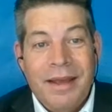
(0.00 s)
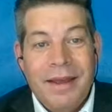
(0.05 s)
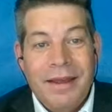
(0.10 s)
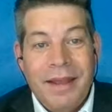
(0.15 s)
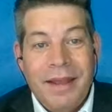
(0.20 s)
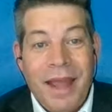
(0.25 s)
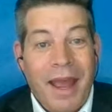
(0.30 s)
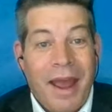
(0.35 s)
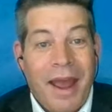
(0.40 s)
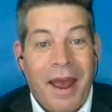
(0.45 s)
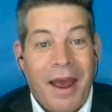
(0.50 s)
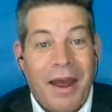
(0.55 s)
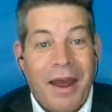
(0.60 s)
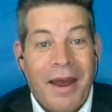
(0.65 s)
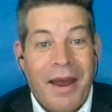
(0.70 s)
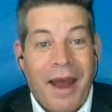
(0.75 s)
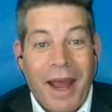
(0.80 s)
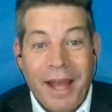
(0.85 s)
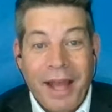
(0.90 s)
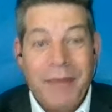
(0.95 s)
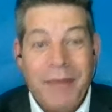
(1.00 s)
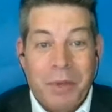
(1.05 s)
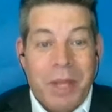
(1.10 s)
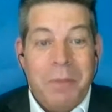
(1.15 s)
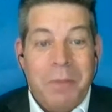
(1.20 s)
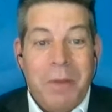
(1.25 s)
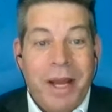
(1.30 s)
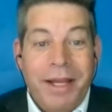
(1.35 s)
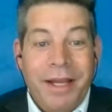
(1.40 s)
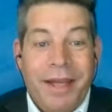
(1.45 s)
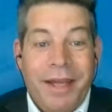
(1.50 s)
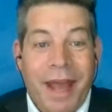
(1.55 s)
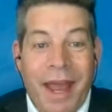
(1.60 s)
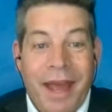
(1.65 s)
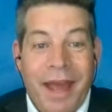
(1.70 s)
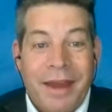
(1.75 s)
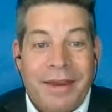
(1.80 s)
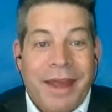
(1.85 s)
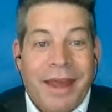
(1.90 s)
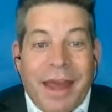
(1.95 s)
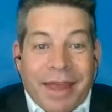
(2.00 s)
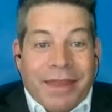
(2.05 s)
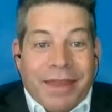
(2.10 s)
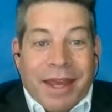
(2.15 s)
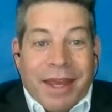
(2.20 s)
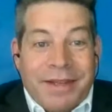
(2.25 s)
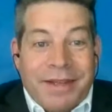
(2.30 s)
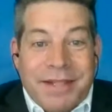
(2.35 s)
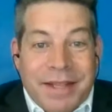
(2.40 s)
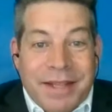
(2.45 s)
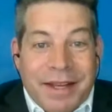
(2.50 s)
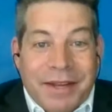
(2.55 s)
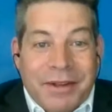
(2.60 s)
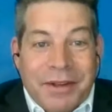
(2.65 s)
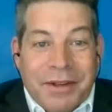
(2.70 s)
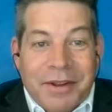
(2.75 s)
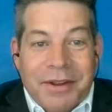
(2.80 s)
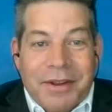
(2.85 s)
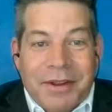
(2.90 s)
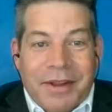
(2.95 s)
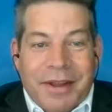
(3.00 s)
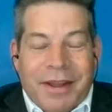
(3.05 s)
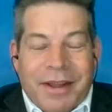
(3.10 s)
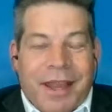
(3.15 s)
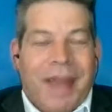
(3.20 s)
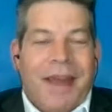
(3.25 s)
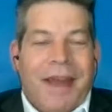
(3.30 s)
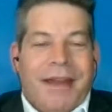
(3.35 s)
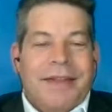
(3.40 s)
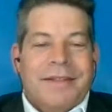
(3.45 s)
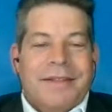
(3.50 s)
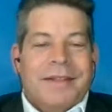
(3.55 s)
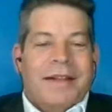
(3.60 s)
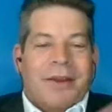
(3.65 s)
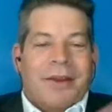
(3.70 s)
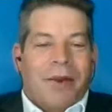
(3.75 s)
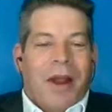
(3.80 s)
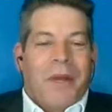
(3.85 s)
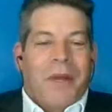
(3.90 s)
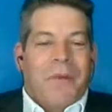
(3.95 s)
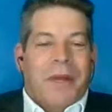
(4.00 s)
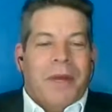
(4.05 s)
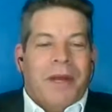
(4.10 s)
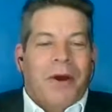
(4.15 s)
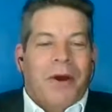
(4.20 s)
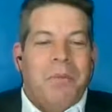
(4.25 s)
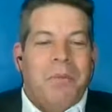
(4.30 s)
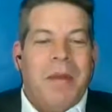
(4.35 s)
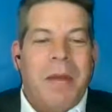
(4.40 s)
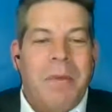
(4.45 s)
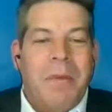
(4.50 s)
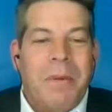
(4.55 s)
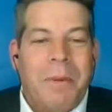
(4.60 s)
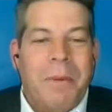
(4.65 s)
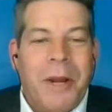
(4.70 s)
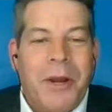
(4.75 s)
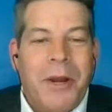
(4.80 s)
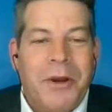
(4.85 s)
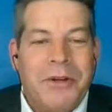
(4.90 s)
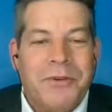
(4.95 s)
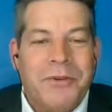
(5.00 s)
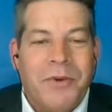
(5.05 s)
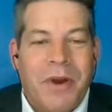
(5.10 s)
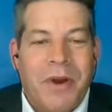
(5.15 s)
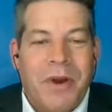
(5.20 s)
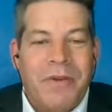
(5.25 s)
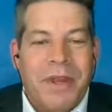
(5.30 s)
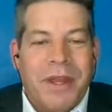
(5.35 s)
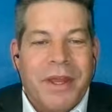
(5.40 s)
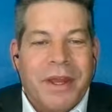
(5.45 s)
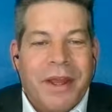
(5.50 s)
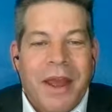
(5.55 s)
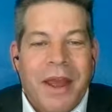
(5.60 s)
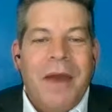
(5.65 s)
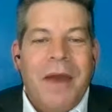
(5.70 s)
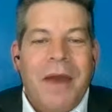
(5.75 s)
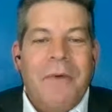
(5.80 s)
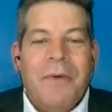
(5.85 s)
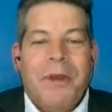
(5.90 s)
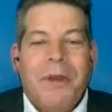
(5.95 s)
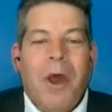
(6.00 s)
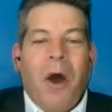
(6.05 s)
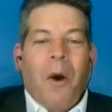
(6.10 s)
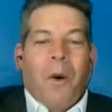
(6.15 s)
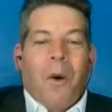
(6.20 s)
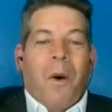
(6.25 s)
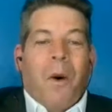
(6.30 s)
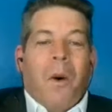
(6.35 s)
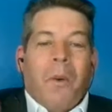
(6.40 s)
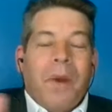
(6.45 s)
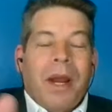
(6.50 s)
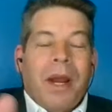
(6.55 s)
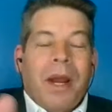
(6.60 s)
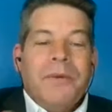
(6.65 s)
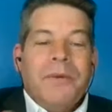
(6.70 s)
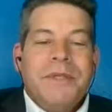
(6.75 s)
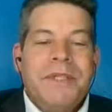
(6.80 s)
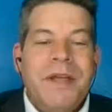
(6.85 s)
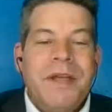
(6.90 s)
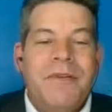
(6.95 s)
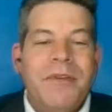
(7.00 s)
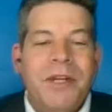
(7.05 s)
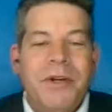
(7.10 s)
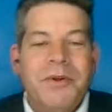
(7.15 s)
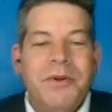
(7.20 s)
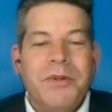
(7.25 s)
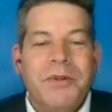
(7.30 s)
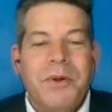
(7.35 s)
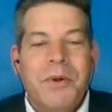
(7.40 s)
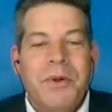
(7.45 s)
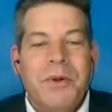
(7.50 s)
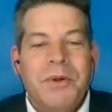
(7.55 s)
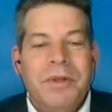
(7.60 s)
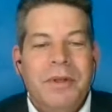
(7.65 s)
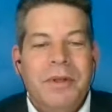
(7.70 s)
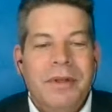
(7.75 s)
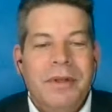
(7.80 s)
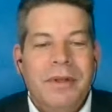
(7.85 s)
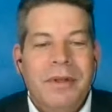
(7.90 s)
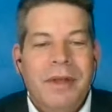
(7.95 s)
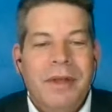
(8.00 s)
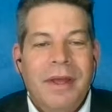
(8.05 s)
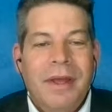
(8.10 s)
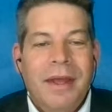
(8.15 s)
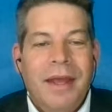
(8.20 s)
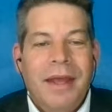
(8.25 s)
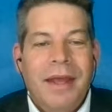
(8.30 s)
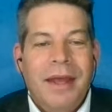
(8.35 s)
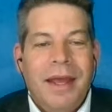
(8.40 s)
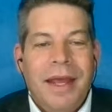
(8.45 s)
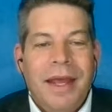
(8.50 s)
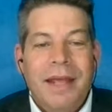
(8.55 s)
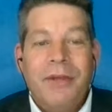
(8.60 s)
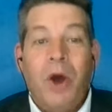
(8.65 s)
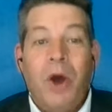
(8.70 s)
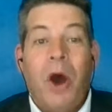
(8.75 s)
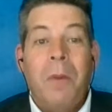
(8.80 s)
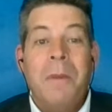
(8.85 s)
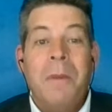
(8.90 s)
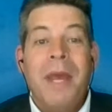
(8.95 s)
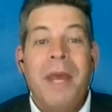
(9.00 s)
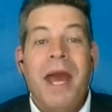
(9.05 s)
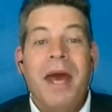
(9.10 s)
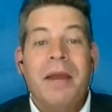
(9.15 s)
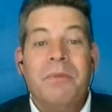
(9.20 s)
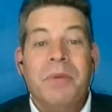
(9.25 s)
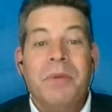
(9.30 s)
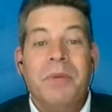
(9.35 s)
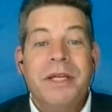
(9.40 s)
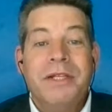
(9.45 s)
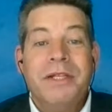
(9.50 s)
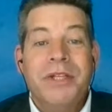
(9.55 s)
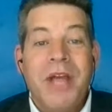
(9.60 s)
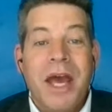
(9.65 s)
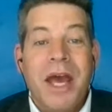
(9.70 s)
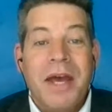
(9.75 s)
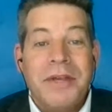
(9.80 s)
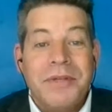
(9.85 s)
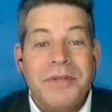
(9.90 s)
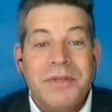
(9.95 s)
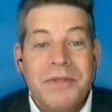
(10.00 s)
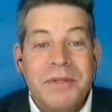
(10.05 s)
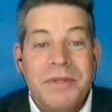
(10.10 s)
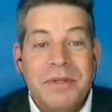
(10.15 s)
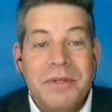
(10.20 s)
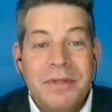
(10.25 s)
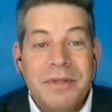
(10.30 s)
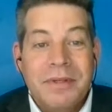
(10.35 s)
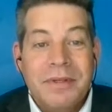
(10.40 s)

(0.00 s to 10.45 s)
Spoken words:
Yeah, I can blame my dad. That's it. Isn't it great? We can all blame our parents for everything. But no, when I was 7 years old, he taught me how to play chess.